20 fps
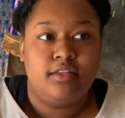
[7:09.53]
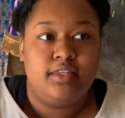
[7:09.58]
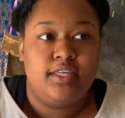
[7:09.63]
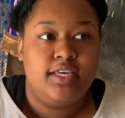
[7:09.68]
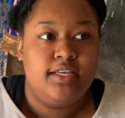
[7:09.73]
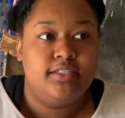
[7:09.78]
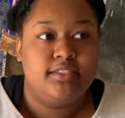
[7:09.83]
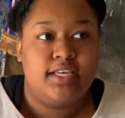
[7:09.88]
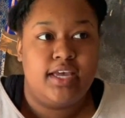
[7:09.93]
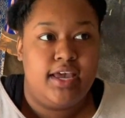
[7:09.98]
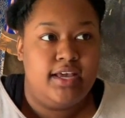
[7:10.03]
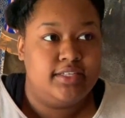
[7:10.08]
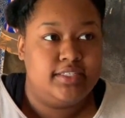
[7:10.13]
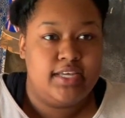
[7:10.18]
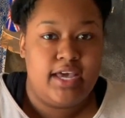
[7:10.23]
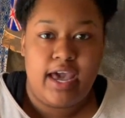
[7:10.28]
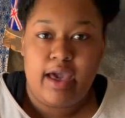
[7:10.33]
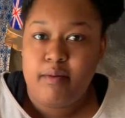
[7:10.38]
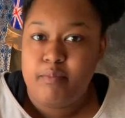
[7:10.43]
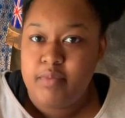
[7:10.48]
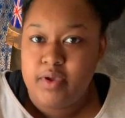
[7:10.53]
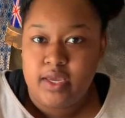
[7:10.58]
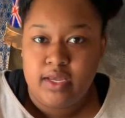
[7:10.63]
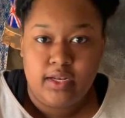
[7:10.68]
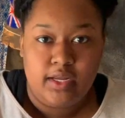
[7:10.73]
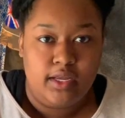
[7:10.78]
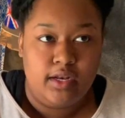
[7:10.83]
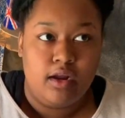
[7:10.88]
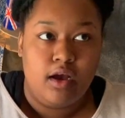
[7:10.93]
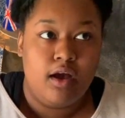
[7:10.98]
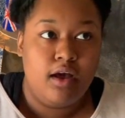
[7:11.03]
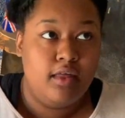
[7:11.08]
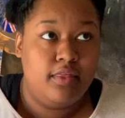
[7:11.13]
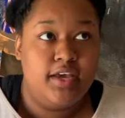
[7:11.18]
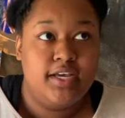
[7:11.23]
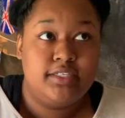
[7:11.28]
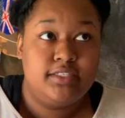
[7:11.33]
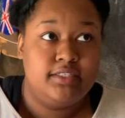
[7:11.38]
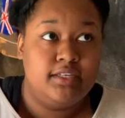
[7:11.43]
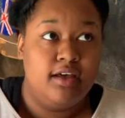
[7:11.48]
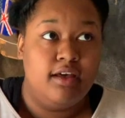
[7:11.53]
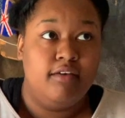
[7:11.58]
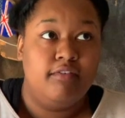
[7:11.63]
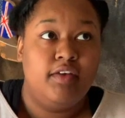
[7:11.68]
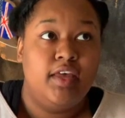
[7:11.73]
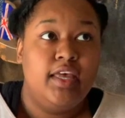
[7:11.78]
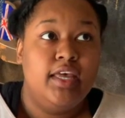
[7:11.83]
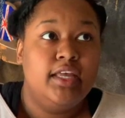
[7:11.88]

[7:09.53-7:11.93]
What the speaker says: things that has happened and all that stuff.